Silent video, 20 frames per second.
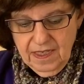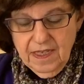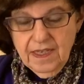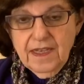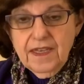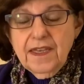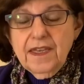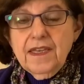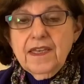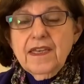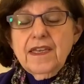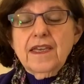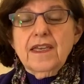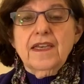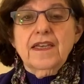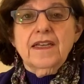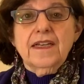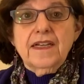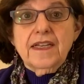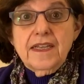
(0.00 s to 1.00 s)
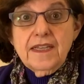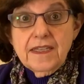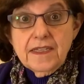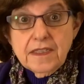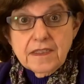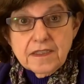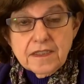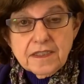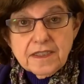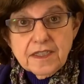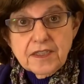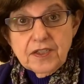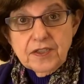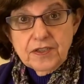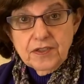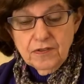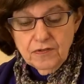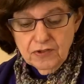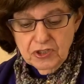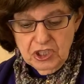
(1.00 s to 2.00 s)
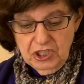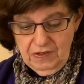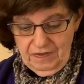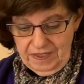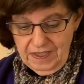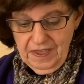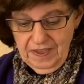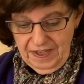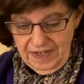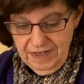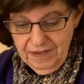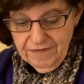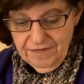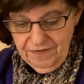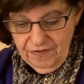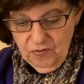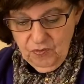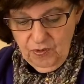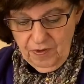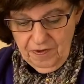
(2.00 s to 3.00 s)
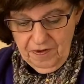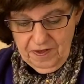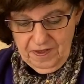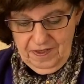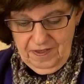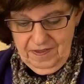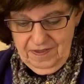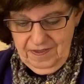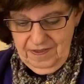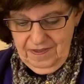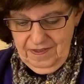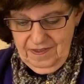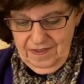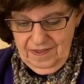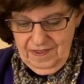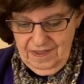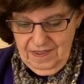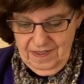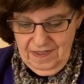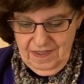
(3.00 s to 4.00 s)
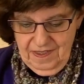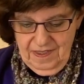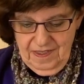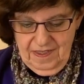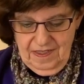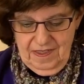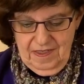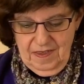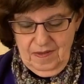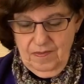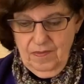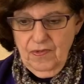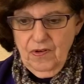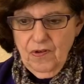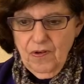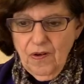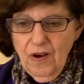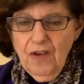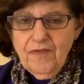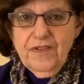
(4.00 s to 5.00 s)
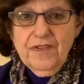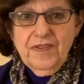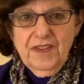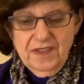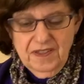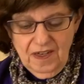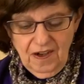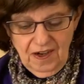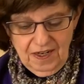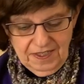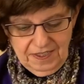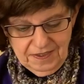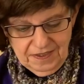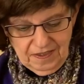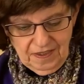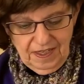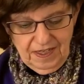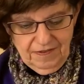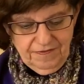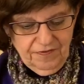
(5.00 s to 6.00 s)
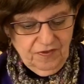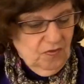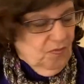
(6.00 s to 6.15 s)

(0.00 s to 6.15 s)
He is usually late for work. More often than not, he's late for